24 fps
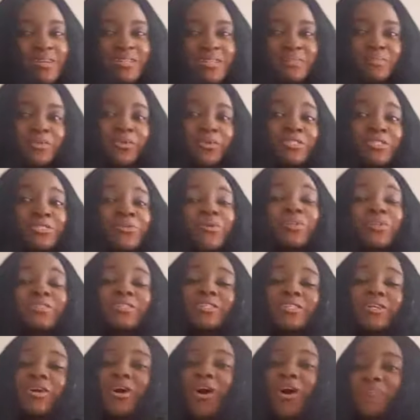I'm going to go into
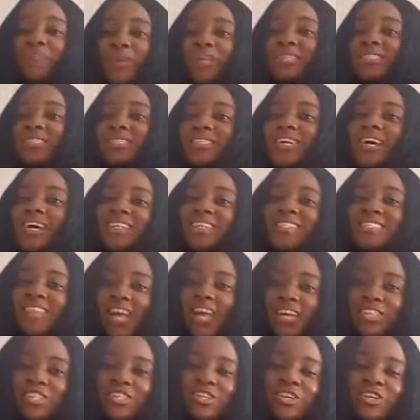the comment
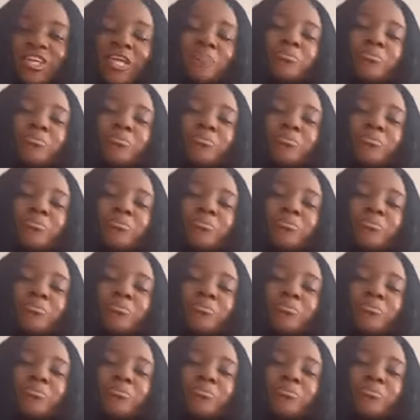section.